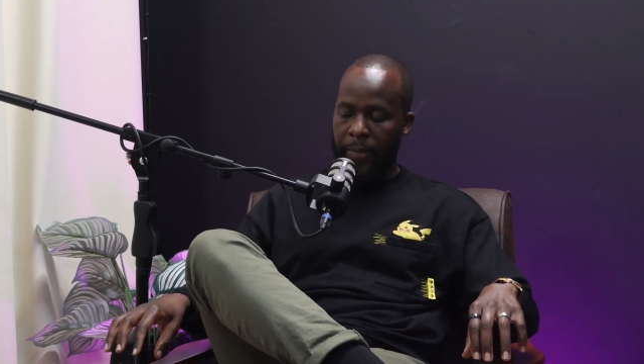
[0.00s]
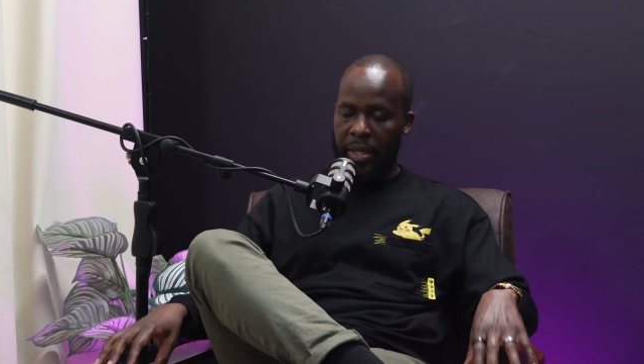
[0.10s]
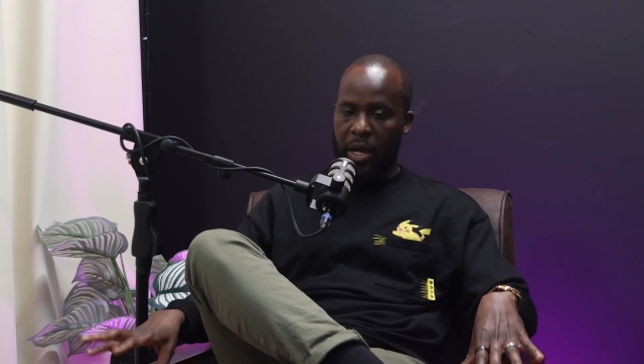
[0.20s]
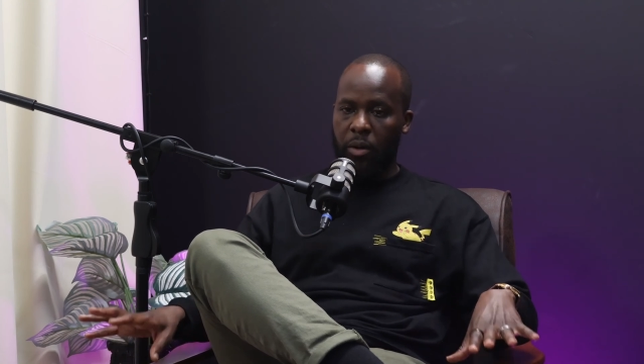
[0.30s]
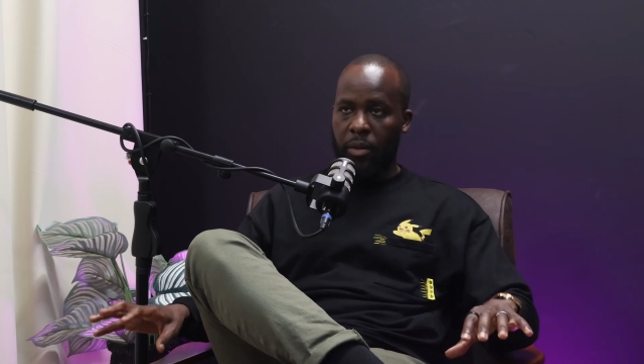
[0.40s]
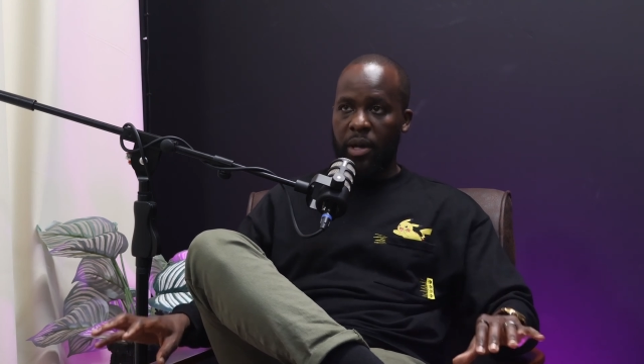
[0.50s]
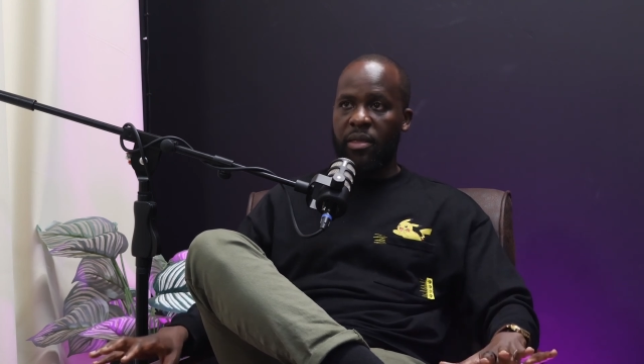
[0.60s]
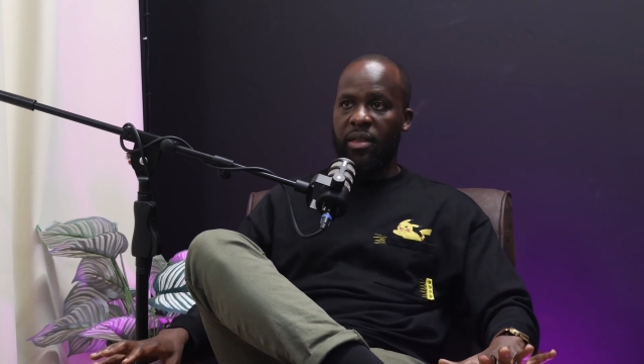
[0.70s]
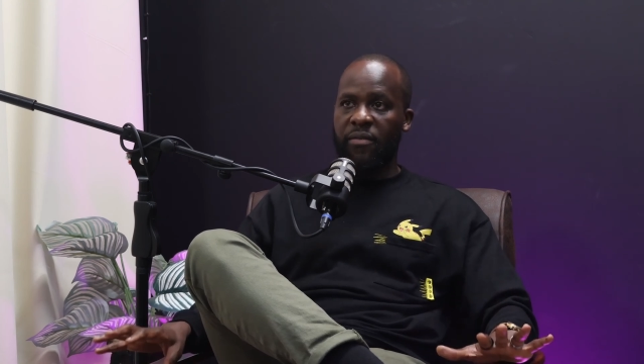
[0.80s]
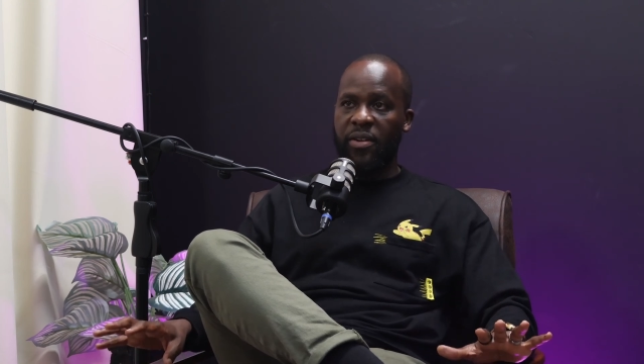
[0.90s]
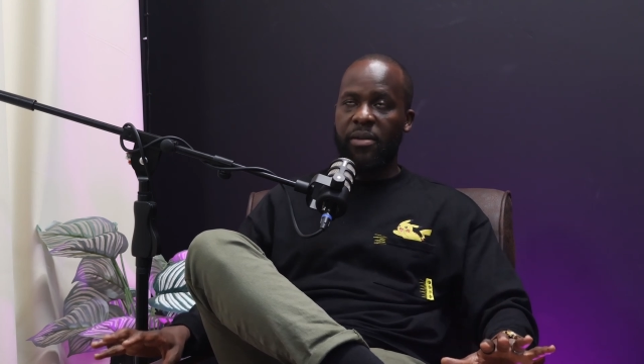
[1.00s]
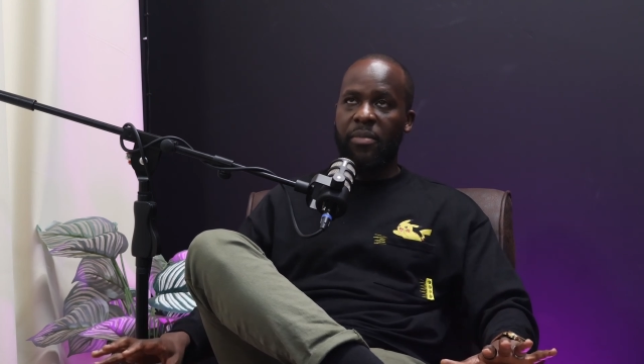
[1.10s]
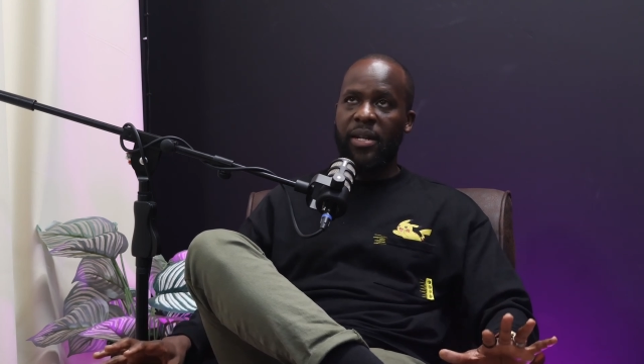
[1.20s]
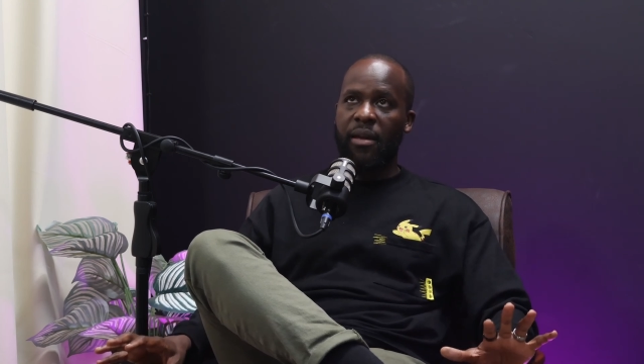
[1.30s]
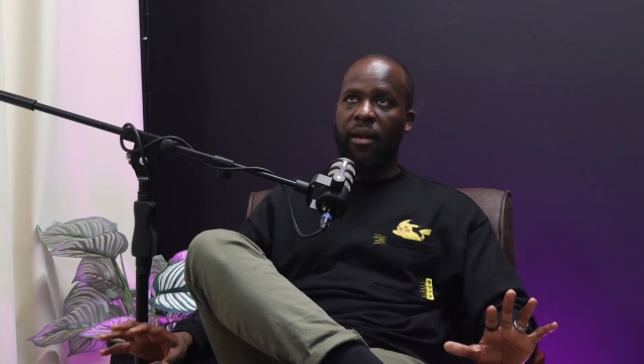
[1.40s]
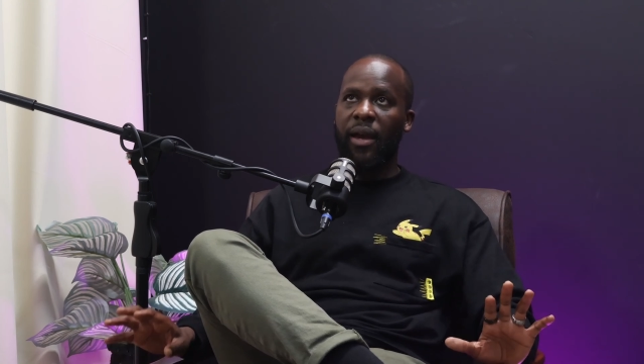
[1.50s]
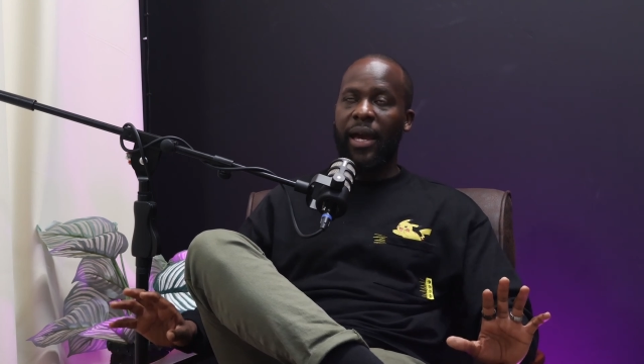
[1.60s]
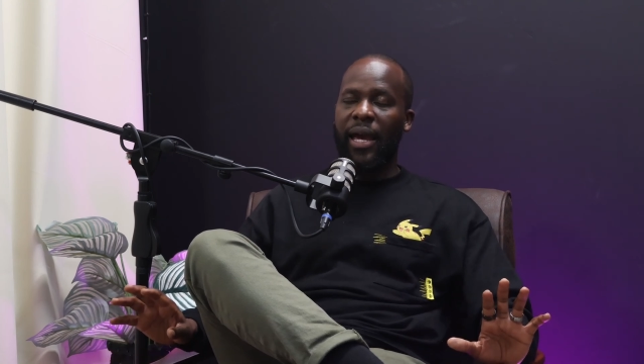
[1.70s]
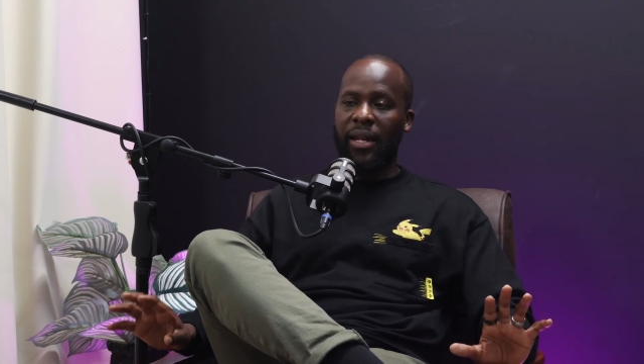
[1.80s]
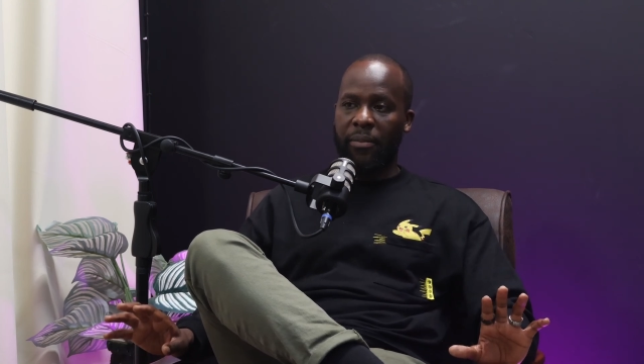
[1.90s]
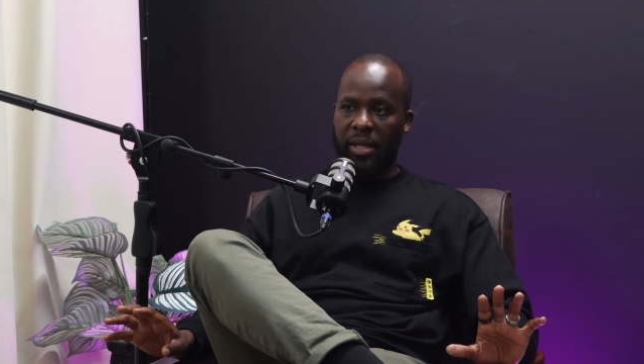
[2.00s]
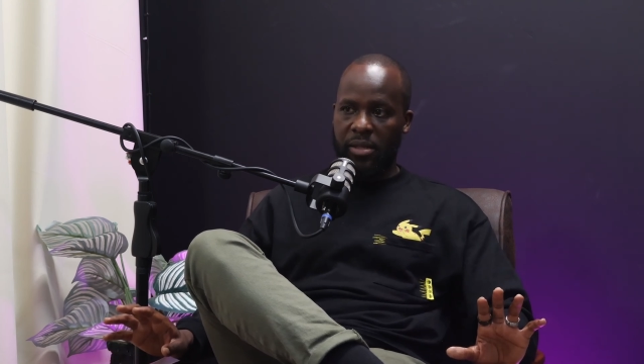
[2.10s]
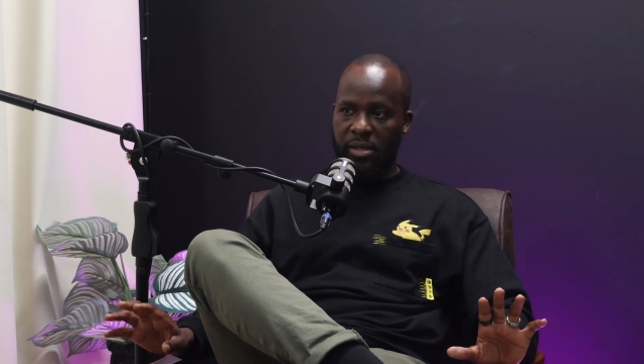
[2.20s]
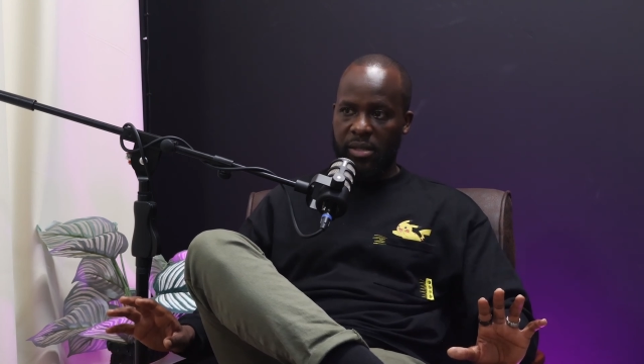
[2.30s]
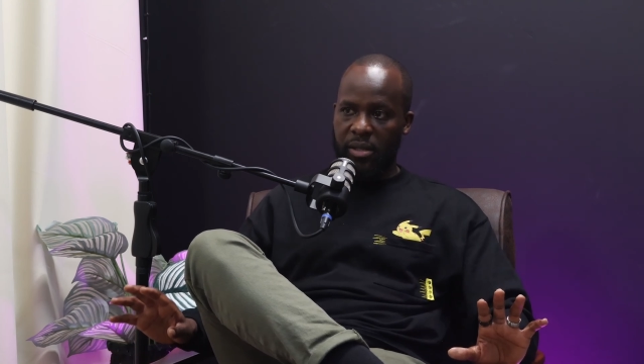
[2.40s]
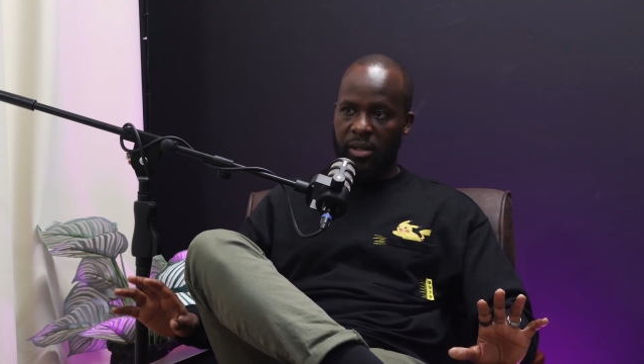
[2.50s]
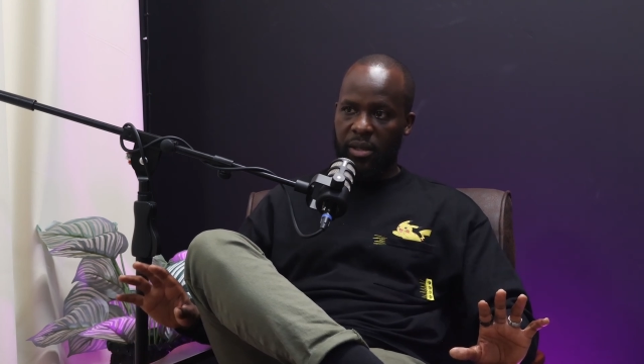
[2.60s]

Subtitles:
Now, there are very many elements